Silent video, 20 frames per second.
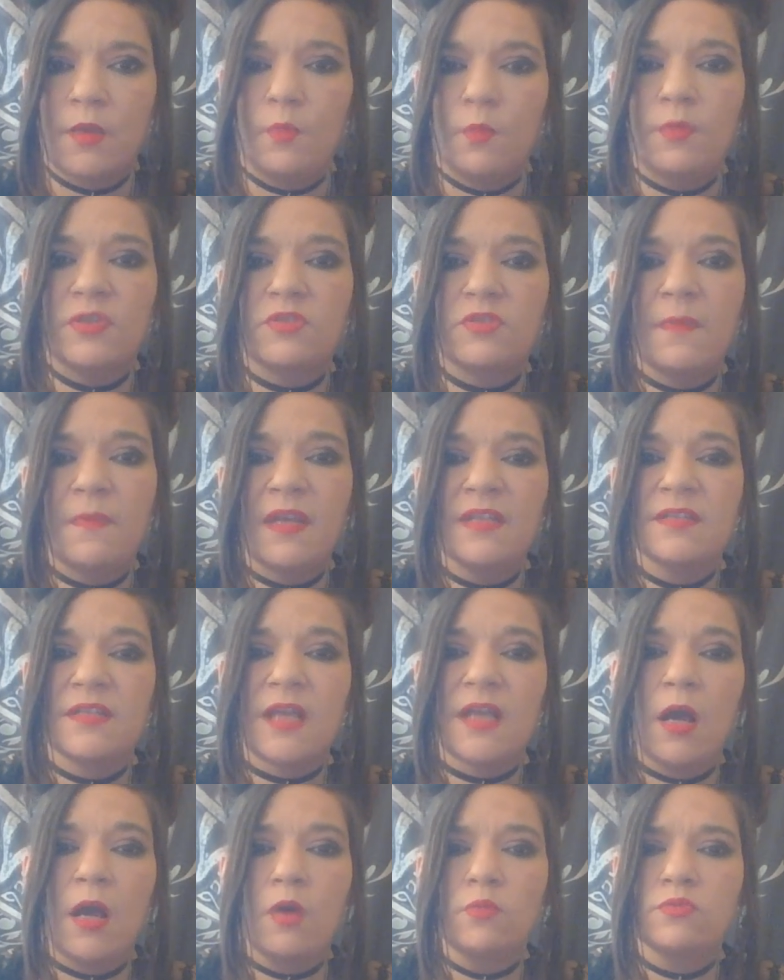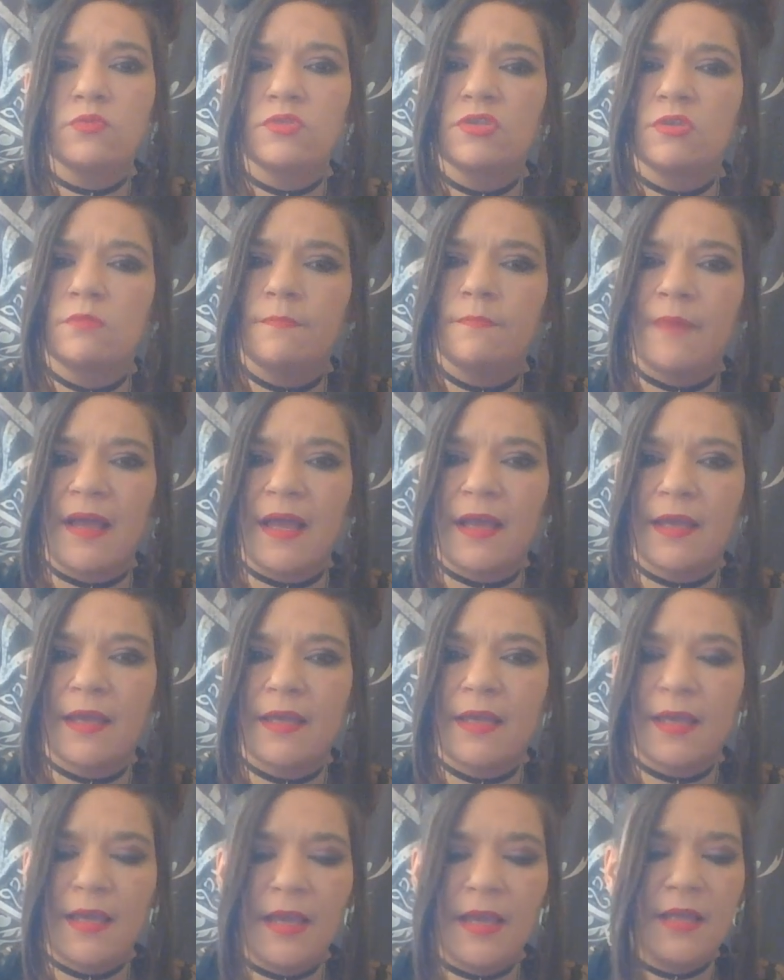which means it holds you
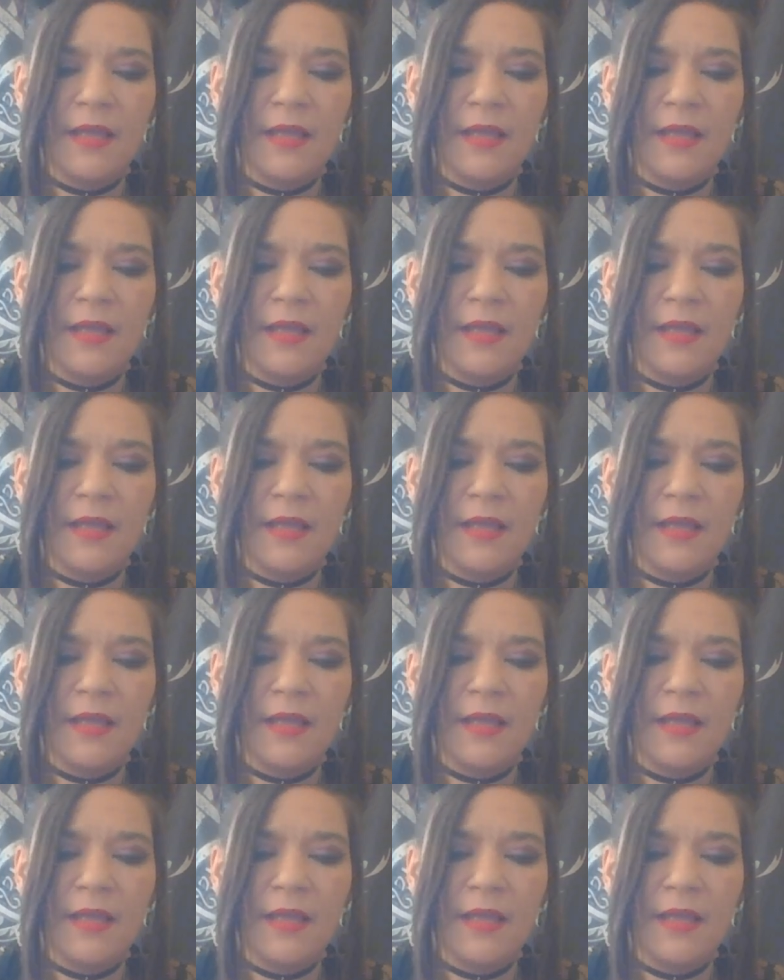back